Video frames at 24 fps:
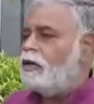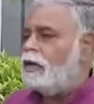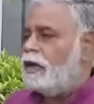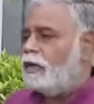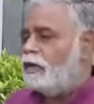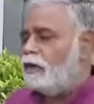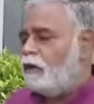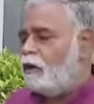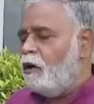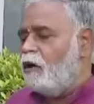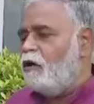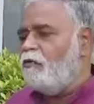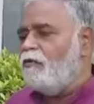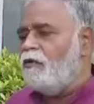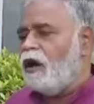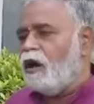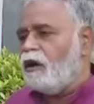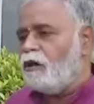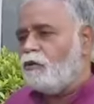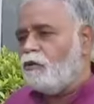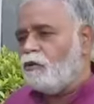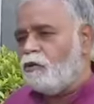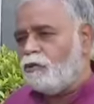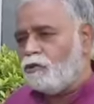Anyhow, we
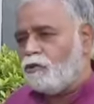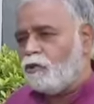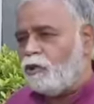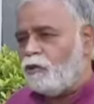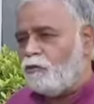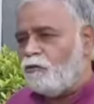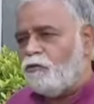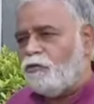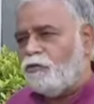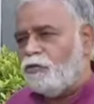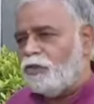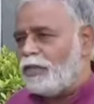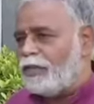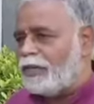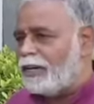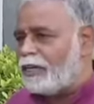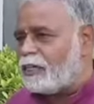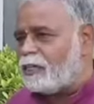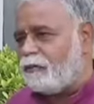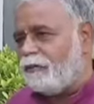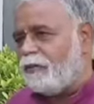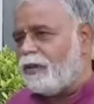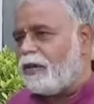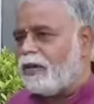are going to review in the
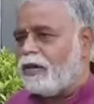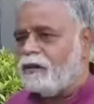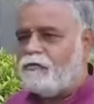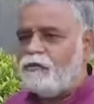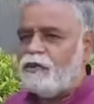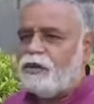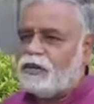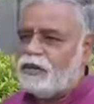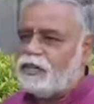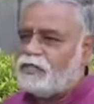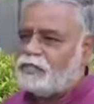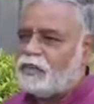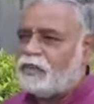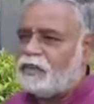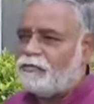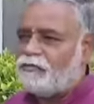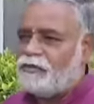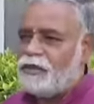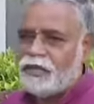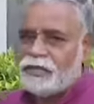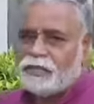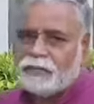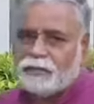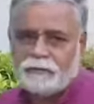next week and we will decide
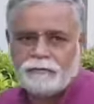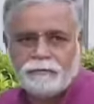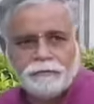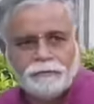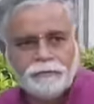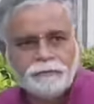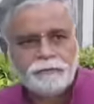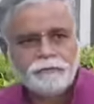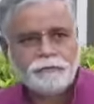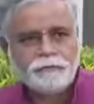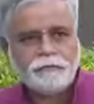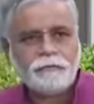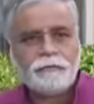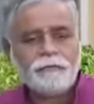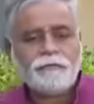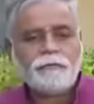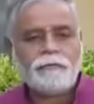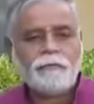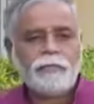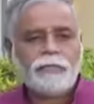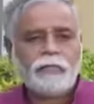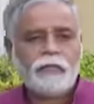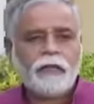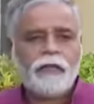further. What about uh,
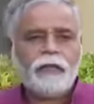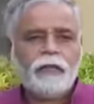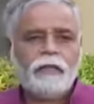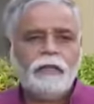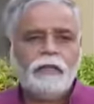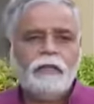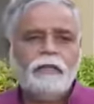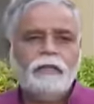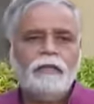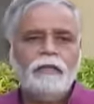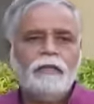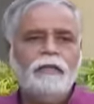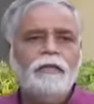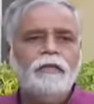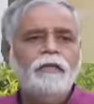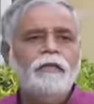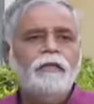uh, other districts?